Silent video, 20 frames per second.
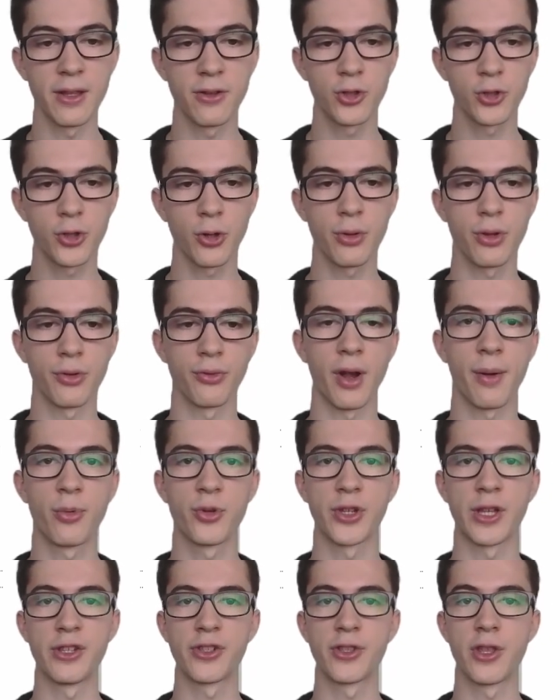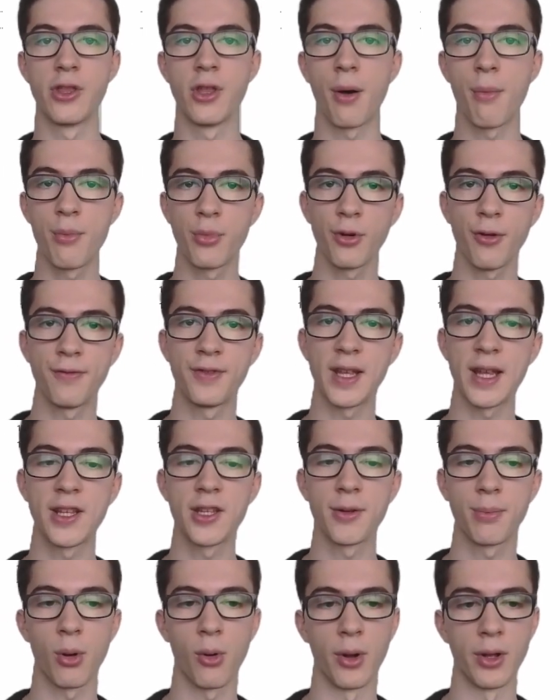integer that represents the number of
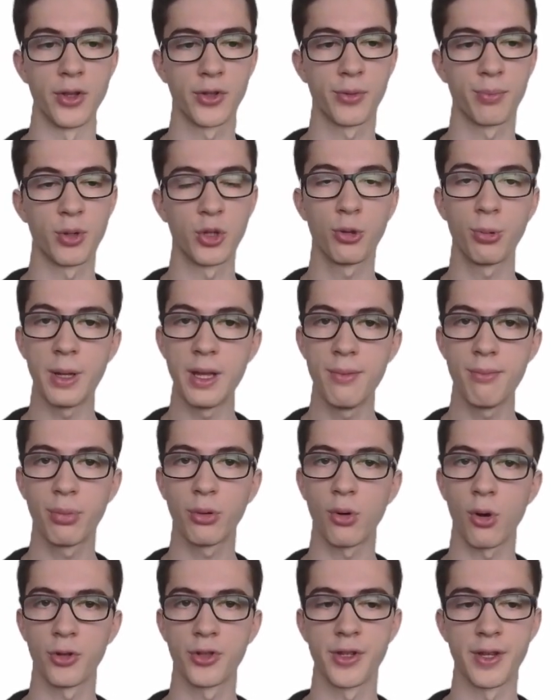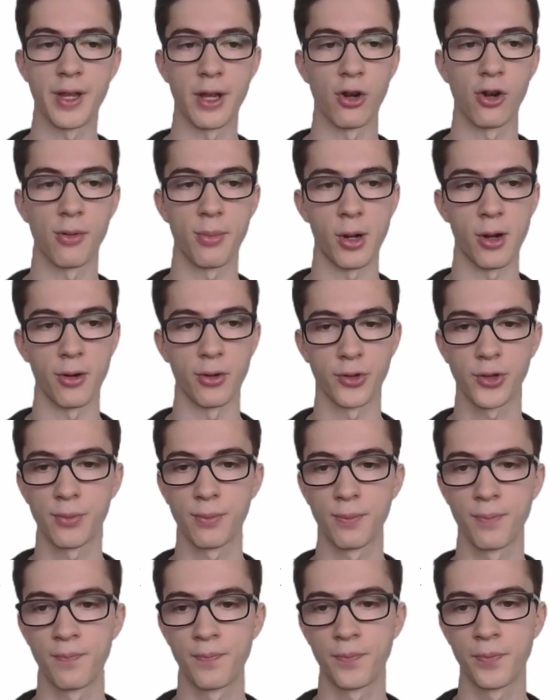data points between plotted error bars.